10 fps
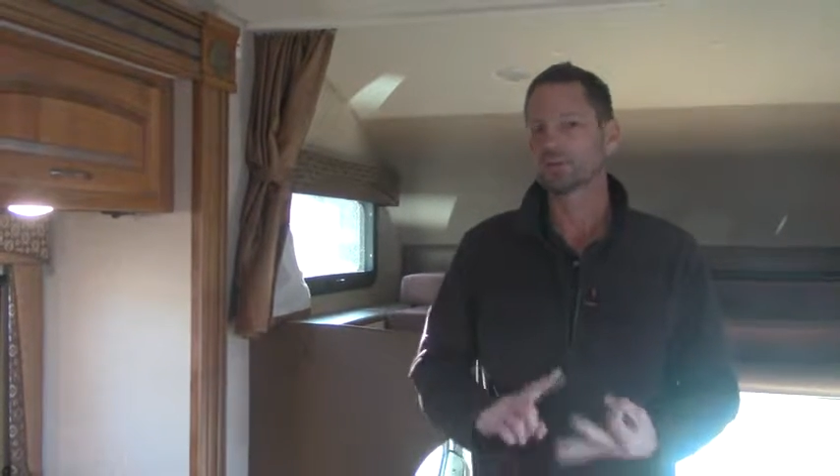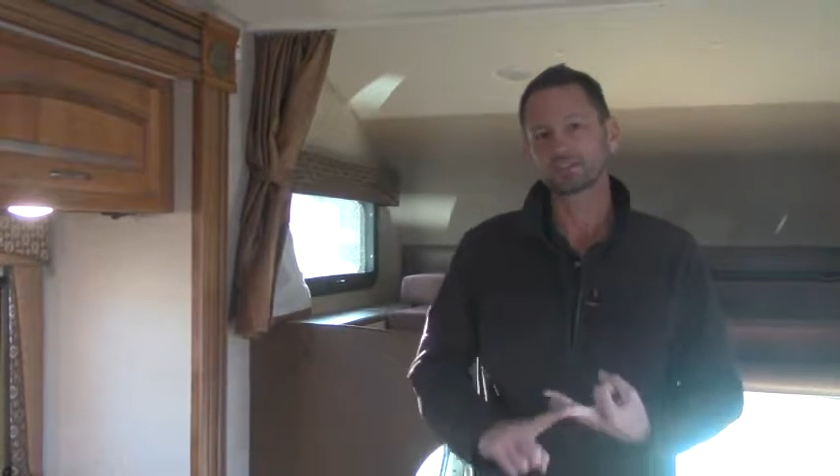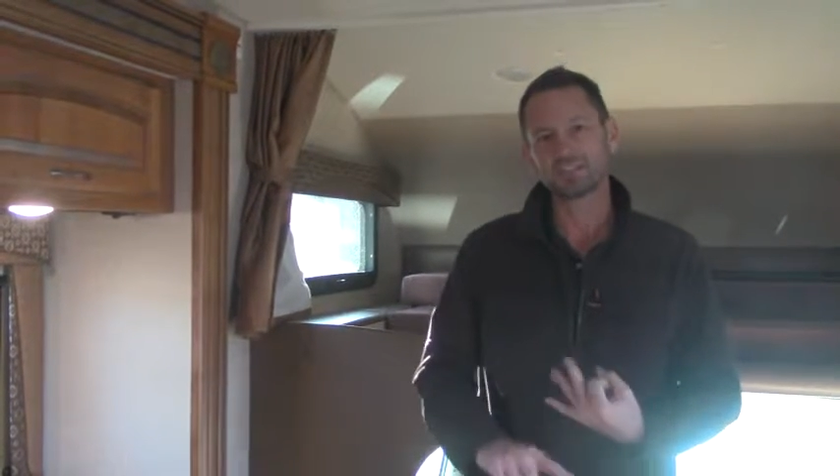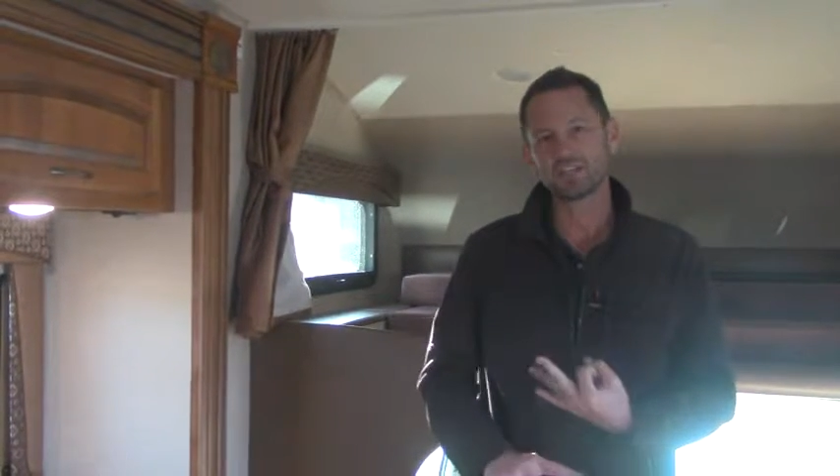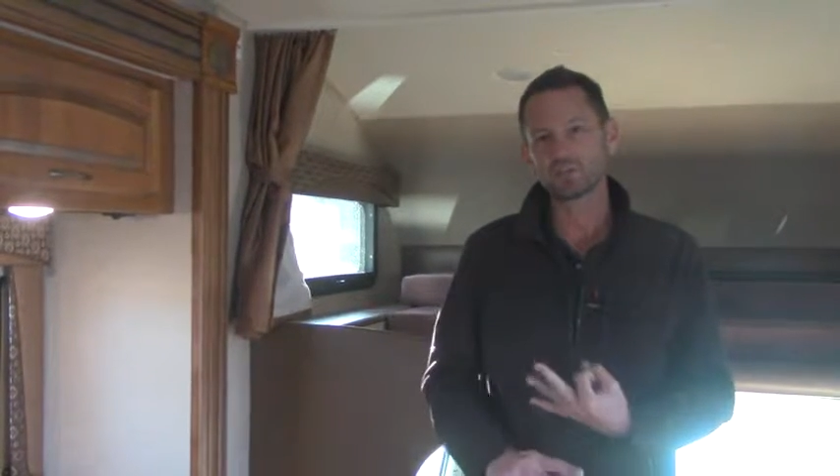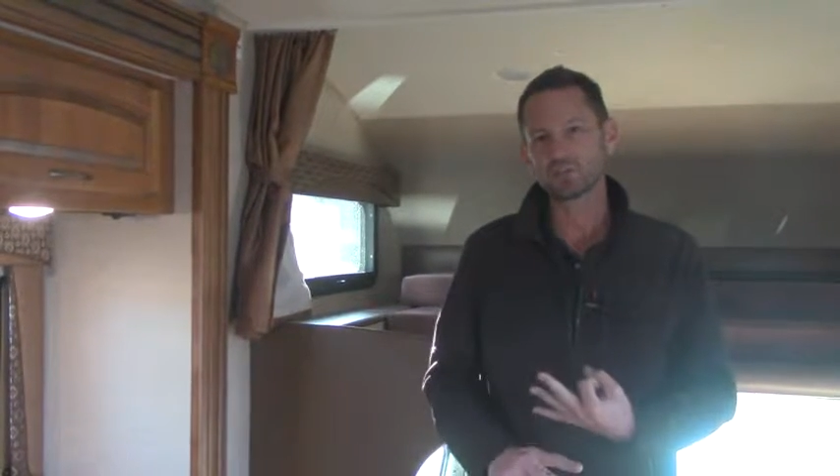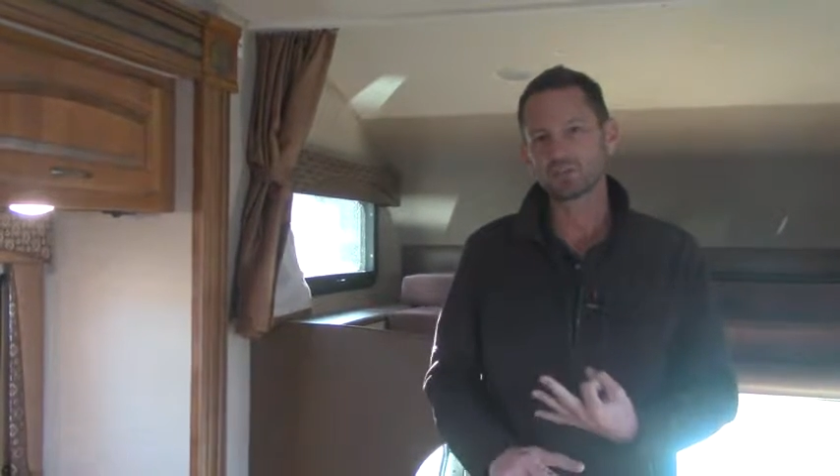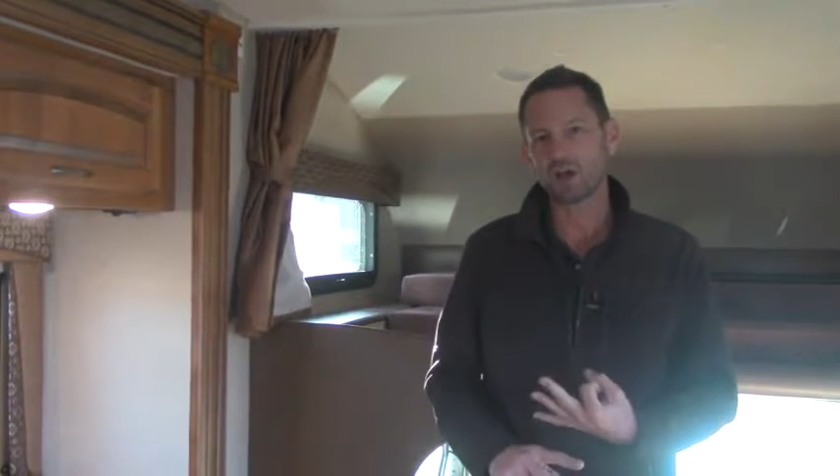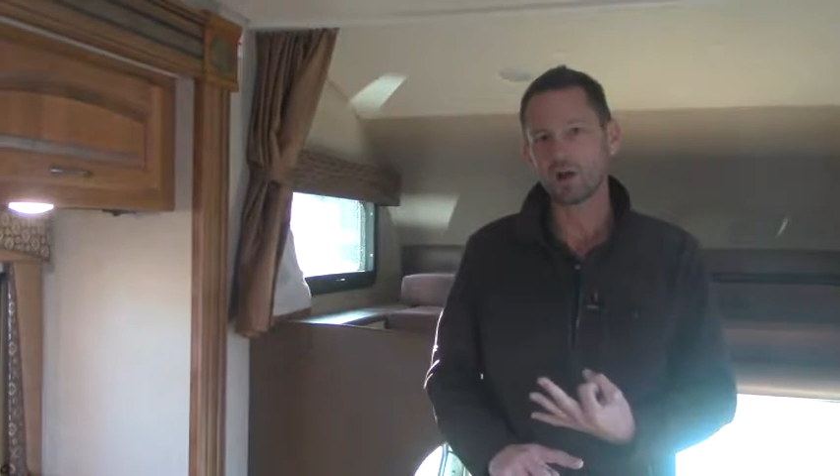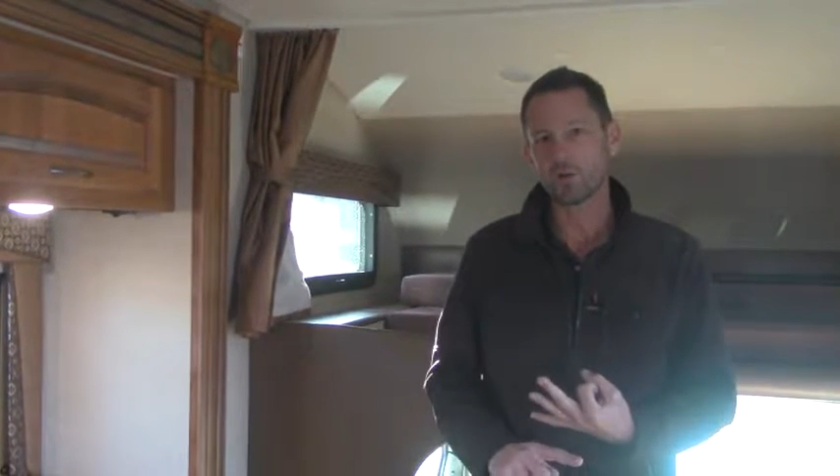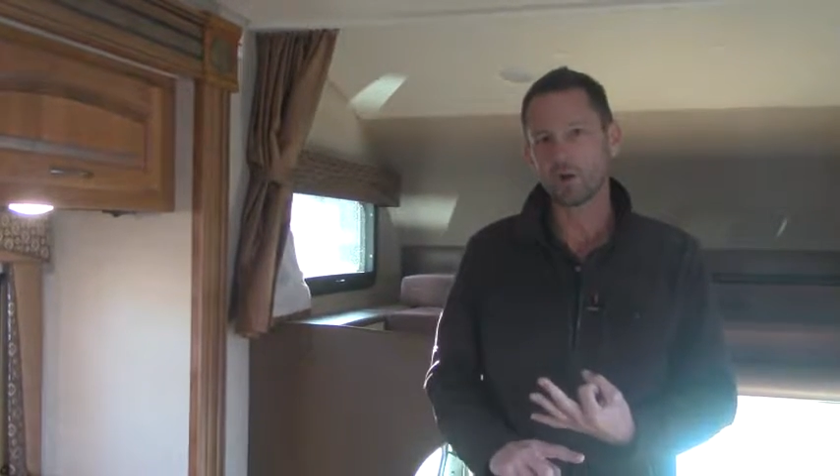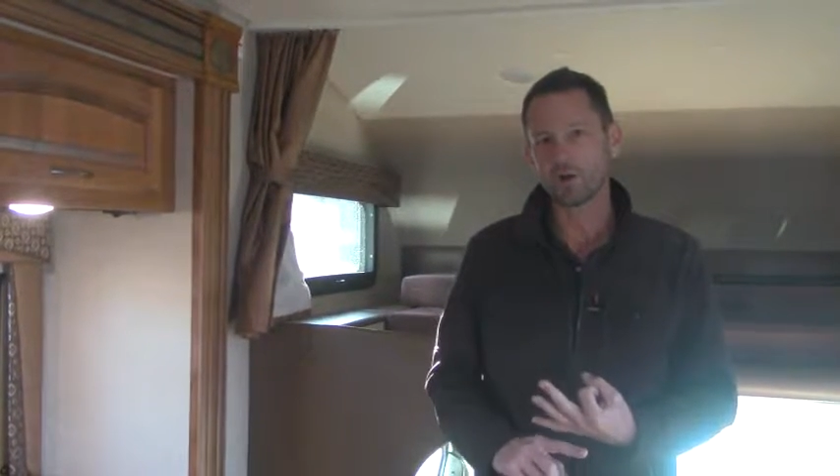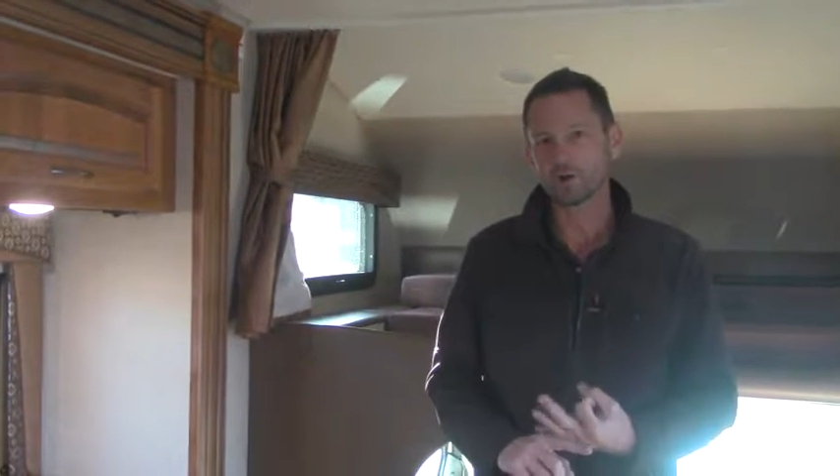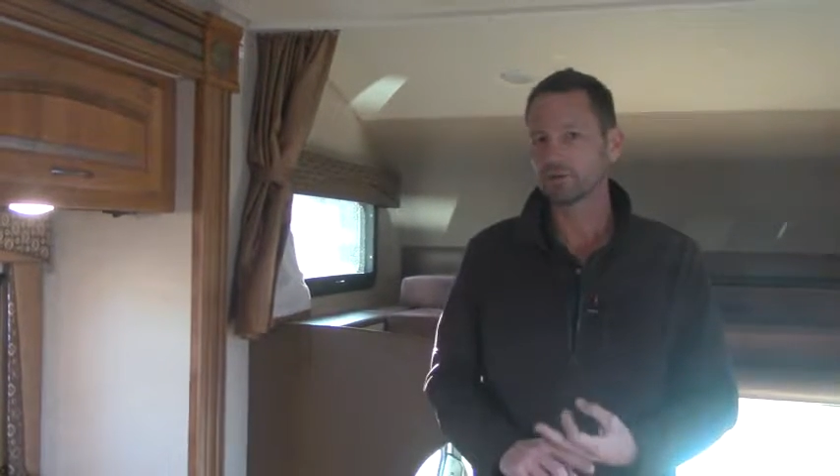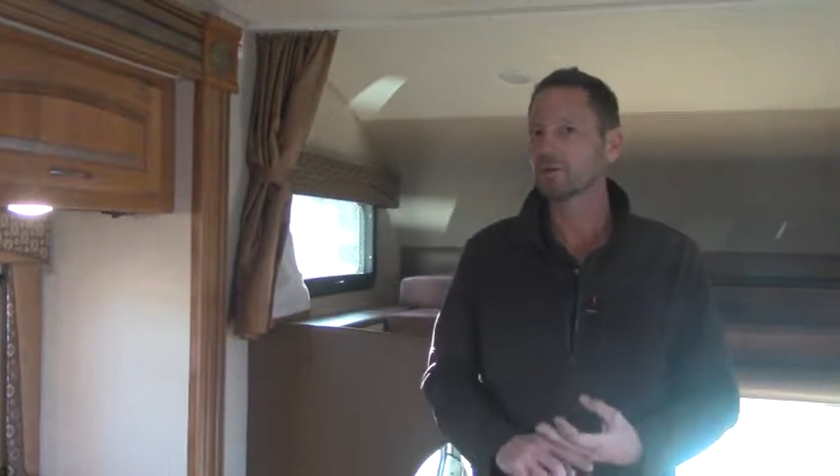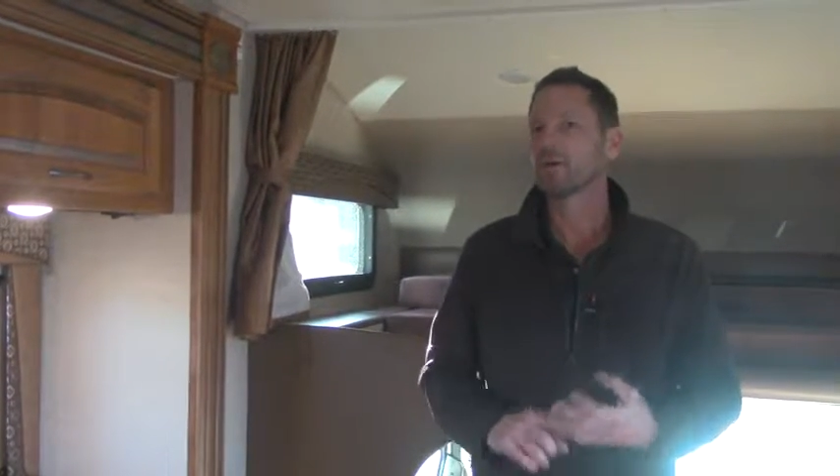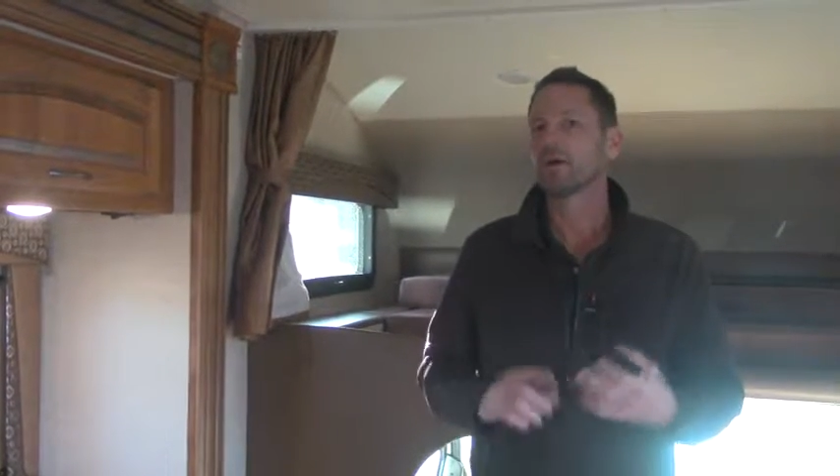continuous hot water,